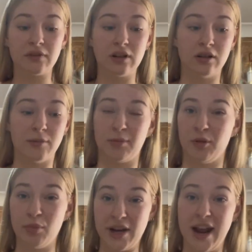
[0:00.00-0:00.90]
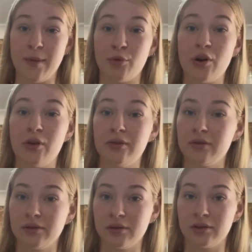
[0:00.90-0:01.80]
I'm going to put an apron
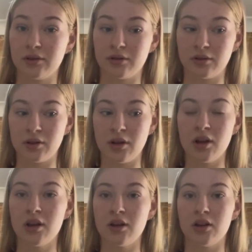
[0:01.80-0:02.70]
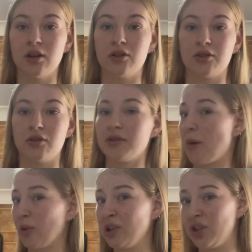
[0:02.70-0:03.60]
on. Just cause I
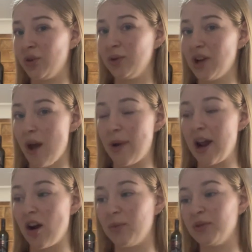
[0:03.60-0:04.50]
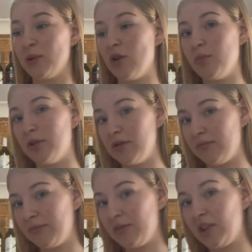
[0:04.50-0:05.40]
probably should tie my hair up as well, but
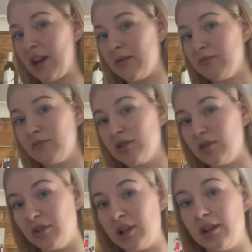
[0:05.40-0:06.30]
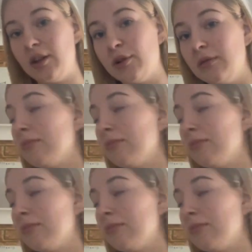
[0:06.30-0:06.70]
it's okay, just don't tell anyone.